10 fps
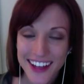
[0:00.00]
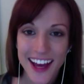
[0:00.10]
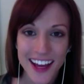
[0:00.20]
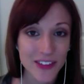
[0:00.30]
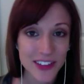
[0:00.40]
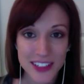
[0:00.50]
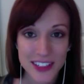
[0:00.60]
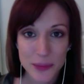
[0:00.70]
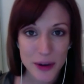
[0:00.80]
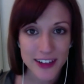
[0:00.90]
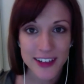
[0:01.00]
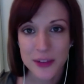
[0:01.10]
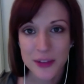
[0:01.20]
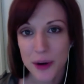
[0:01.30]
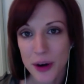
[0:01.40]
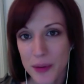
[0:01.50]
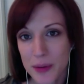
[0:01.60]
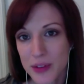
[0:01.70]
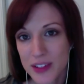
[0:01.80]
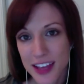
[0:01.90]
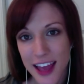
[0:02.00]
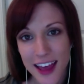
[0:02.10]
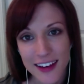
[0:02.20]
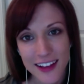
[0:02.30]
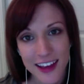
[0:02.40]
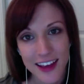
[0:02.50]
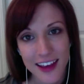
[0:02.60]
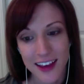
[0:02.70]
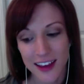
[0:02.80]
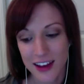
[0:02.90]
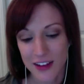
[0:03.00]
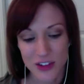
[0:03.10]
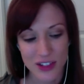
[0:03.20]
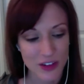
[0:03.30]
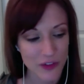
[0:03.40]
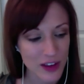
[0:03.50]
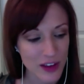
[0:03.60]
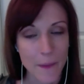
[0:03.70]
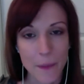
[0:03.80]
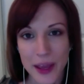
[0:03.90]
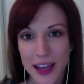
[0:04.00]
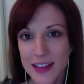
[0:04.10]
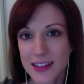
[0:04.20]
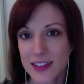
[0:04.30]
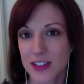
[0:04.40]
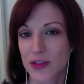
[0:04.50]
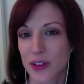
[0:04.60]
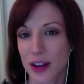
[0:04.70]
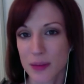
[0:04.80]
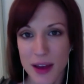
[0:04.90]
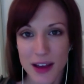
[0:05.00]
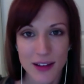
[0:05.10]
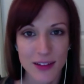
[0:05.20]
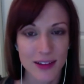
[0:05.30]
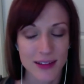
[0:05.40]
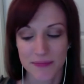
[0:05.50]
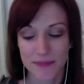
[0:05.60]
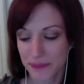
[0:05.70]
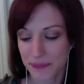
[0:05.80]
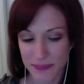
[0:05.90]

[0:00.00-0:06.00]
And I worked in their marketing department, mostly handling, you know, just different campaigns and direct mail and